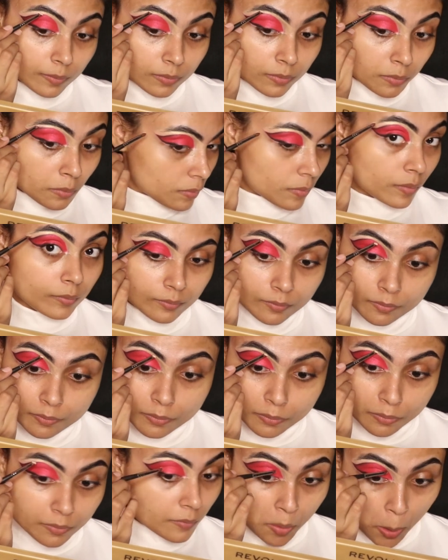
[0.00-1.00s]
My right
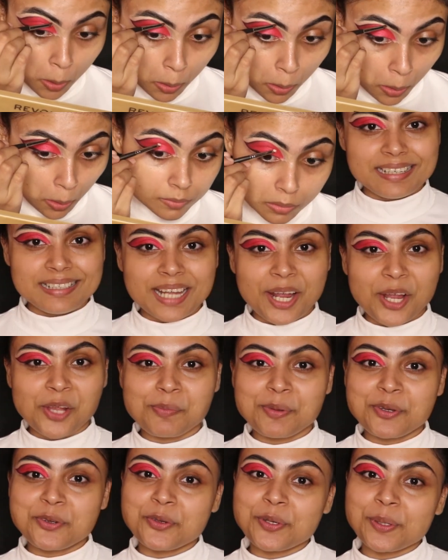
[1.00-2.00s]
eye is done. I'll
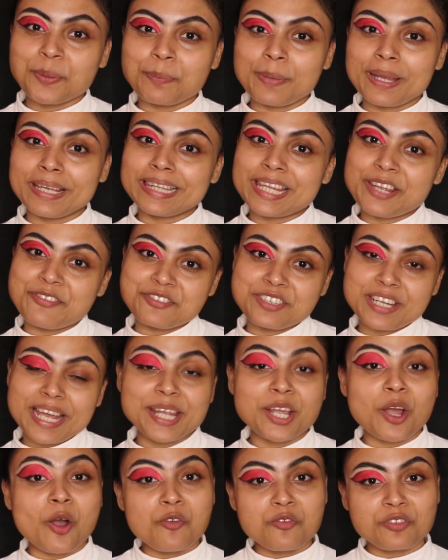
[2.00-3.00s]
be doing my left
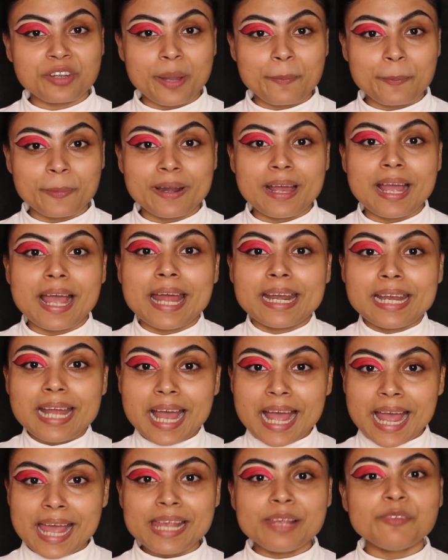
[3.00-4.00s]
eye off camera and
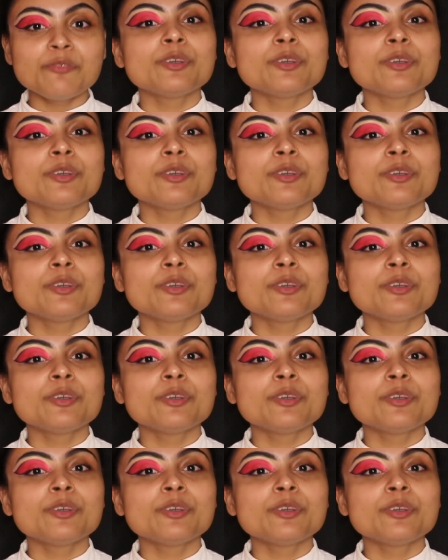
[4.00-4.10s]
I